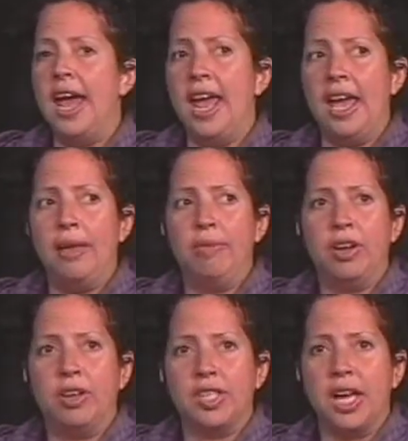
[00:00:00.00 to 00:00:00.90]
and
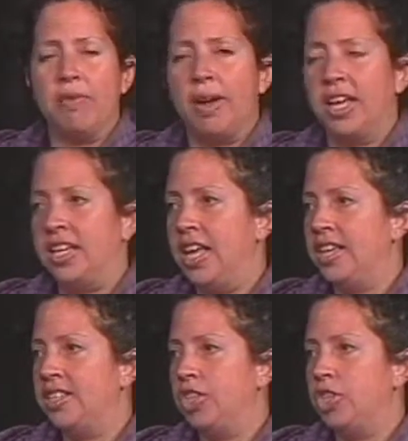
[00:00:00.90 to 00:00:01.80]
because I
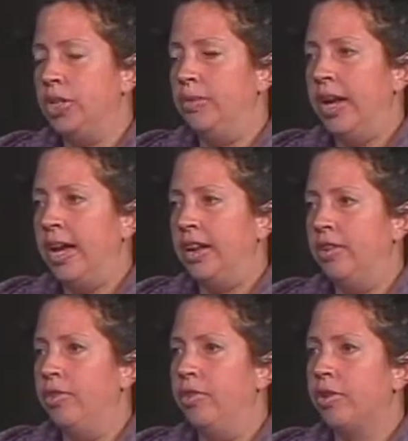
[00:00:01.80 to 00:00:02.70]
recognized that she had a
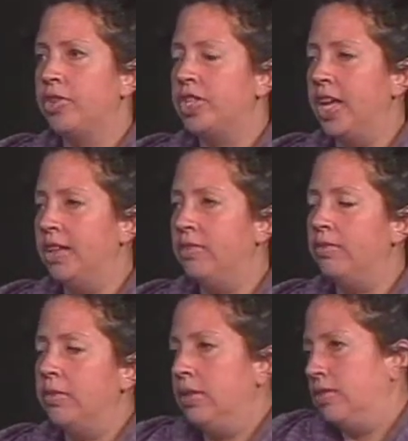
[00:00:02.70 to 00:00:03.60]
New York State
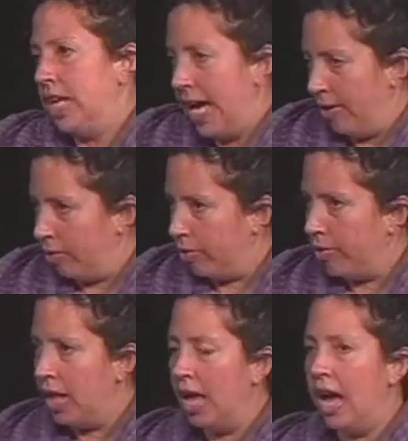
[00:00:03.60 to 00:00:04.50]
title,
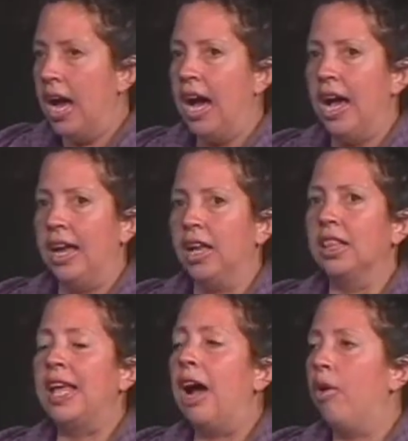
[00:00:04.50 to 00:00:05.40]
I
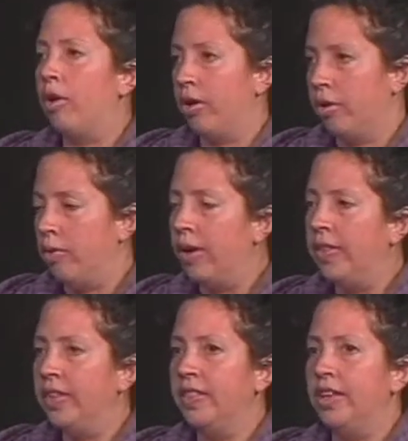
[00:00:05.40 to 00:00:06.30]
allowed her
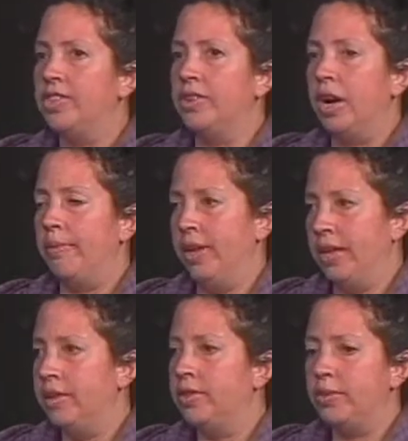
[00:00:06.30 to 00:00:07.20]
willingly to come
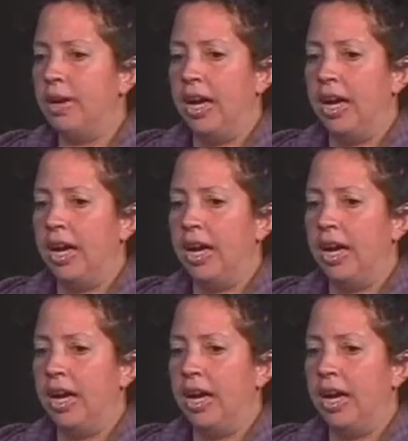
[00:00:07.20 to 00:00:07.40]
in to my